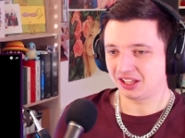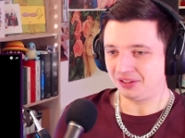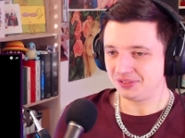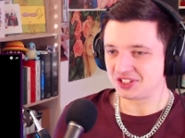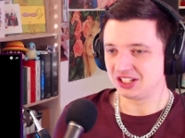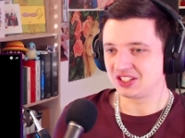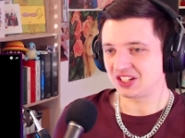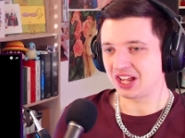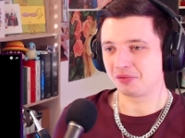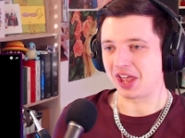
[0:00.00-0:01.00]
obviously, it's a
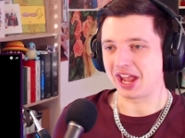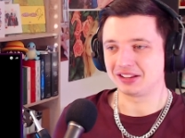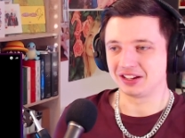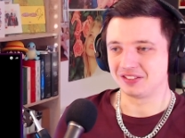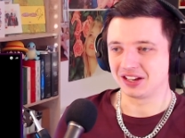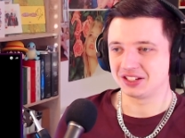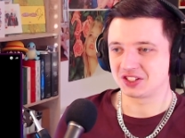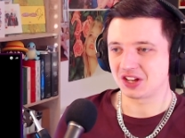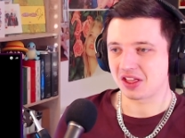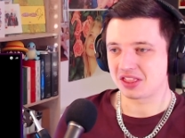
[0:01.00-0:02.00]
kind of acting, right? It's
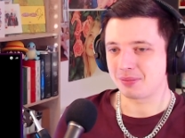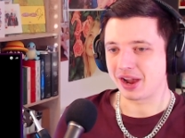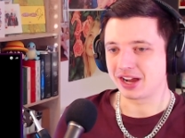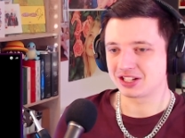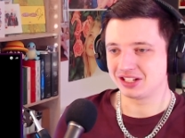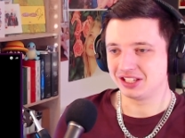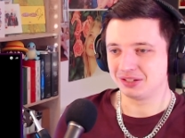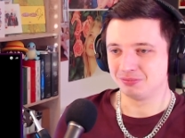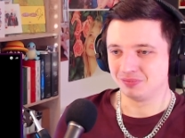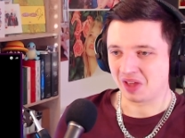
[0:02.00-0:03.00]
not them
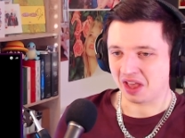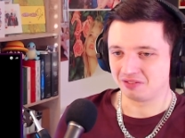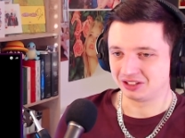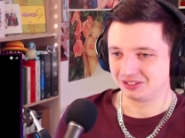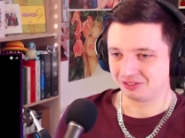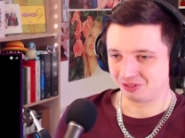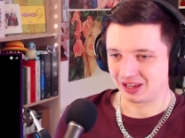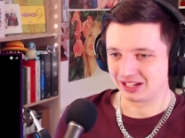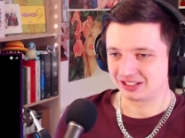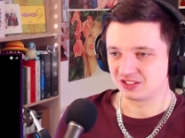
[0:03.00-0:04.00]
actually having fun
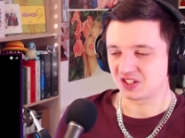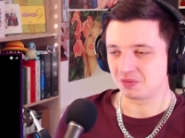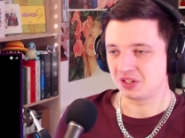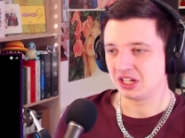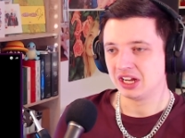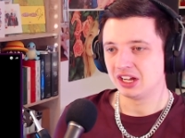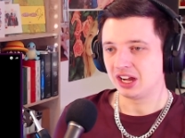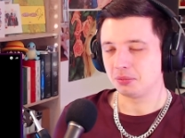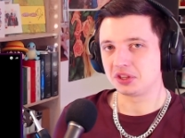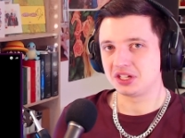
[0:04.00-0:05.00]
like this. I mean,
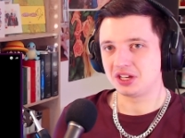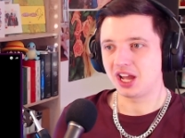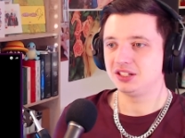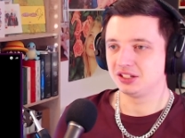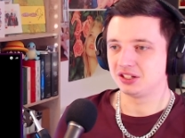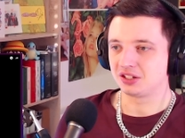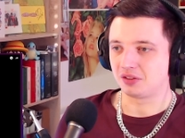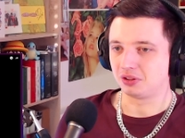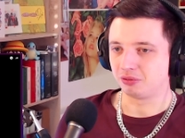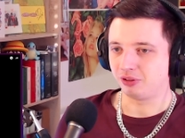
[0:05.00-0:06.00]
I'm not denying they're not
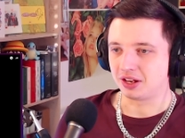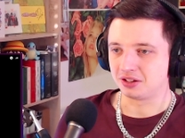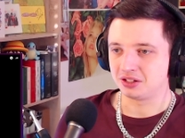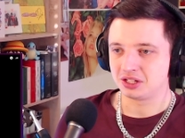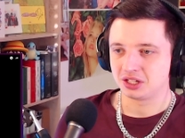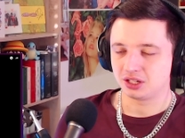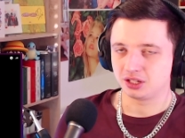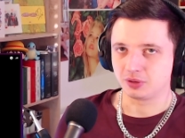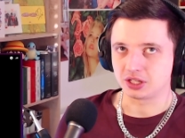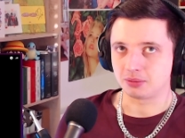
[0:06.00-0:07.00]
having fun.
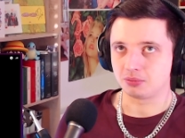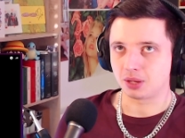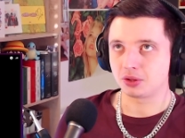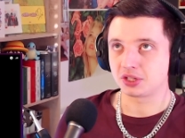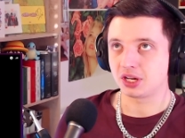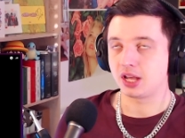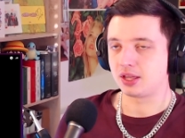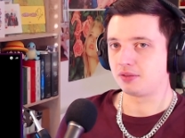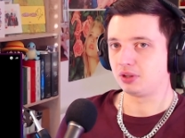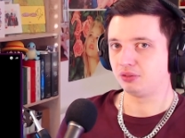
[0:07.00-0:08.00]
Wait, I'm, I'm not denying they're
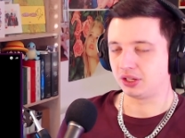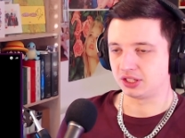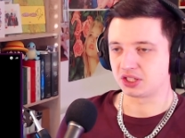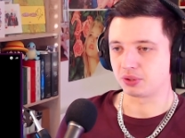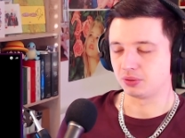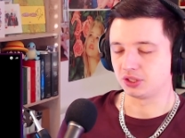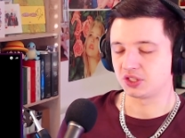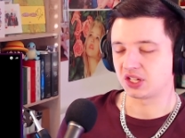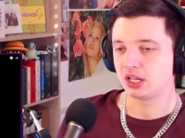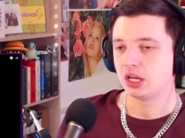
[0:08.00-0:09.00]
having fun. That's what I want to
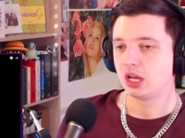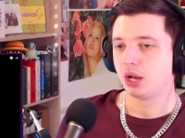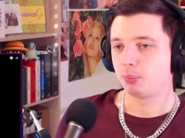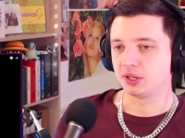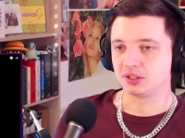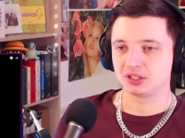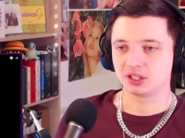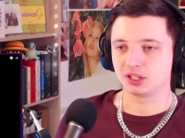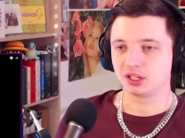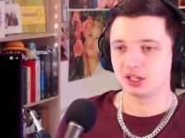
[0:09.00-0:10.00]
say. But,
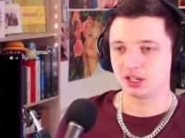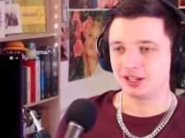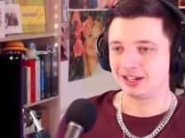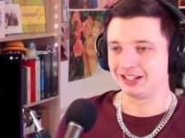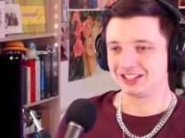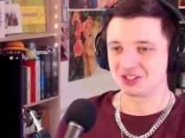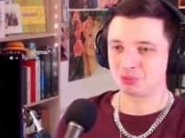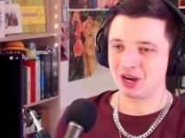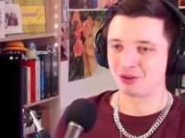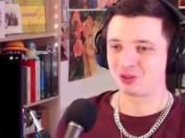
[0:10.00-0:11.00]
like, this
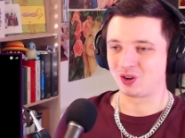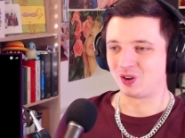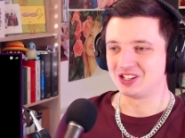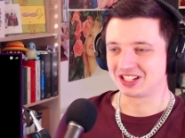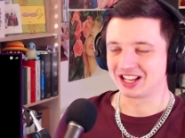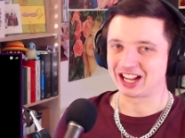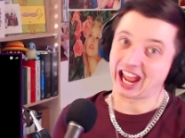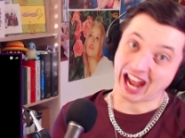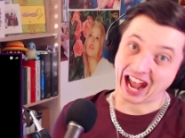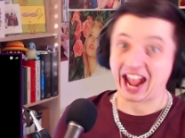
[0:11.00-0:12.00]
part, of course, like,
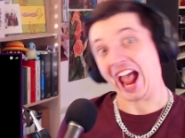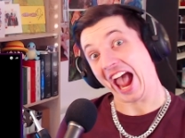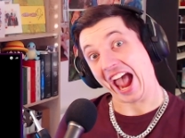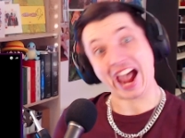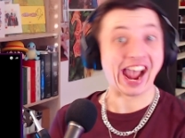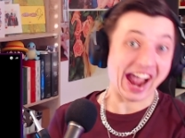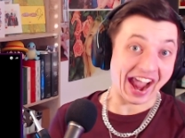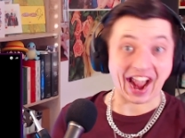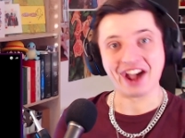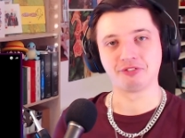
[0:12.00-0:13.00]

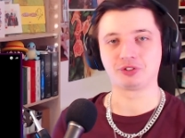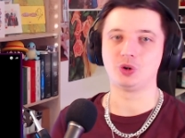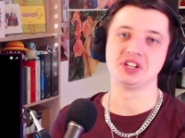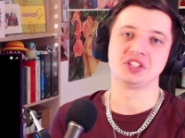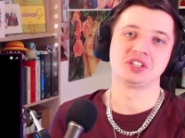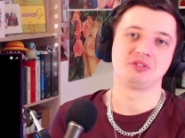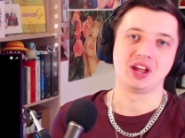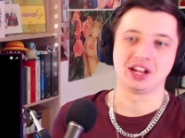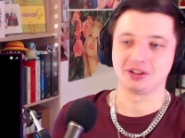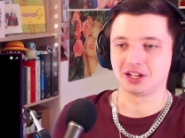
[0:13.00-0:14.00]
of course it's
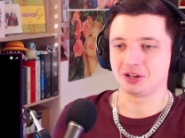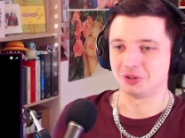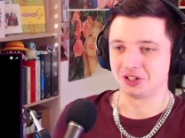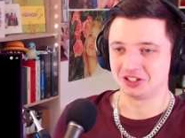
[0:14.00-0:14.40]
fake. Man. Come on.